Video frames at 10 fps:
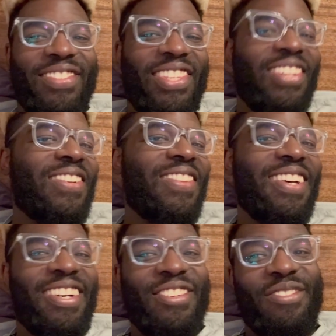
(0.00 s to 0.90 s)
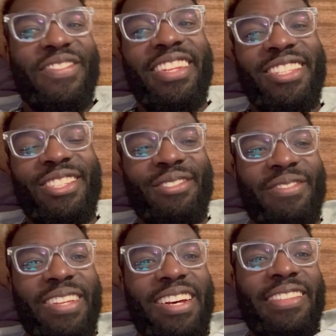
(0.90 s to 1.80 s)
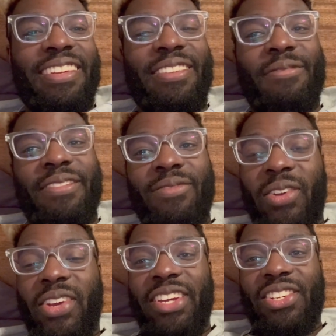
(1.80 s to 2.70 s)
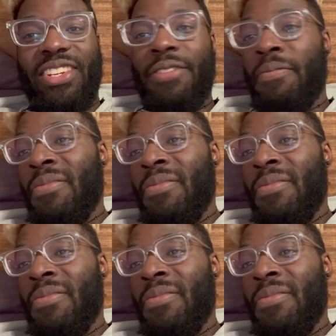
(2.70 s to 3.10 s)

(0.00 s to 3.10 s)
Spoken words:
still doing 100 minutes of content creation,